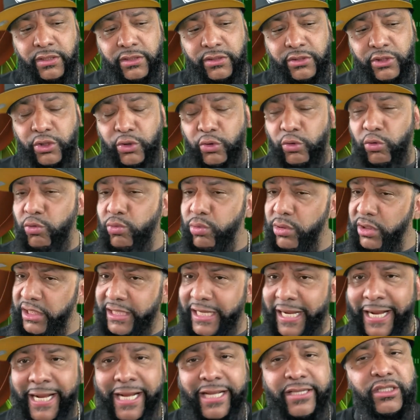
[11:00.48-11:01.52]
to do what he
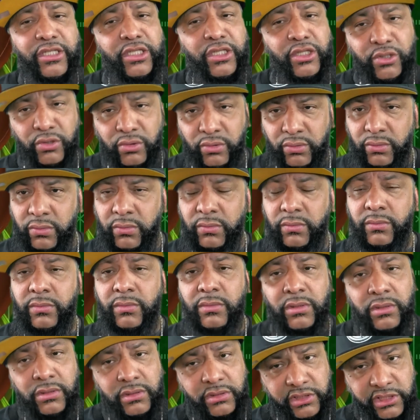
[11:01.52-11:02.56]
had to do
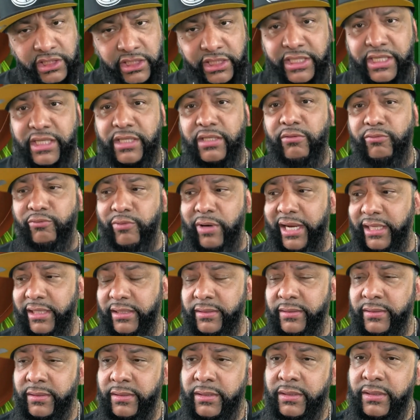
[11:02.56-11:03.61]
to get it right.
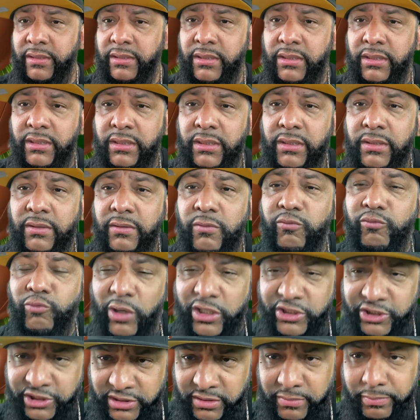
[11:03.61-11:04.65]

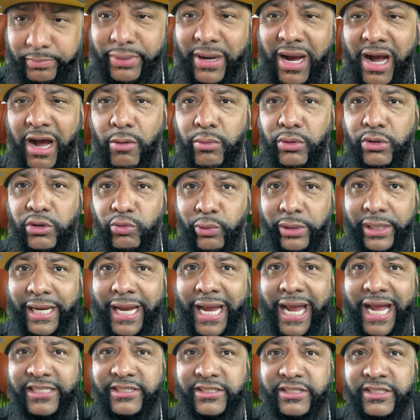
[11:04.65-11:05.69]
Rest in power, Dwayne
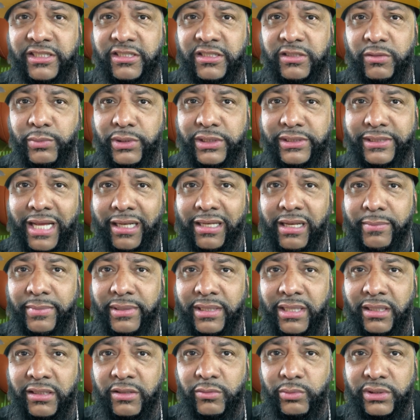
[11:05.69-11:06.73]
Haskins. And with that, let me
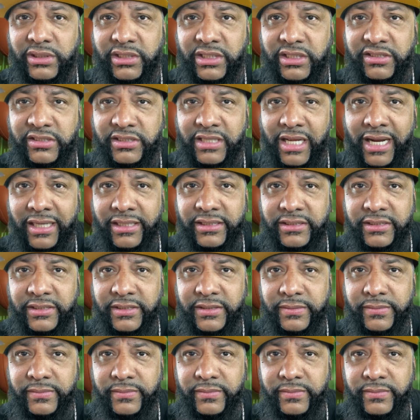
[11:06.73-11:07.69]
end it with this, guys.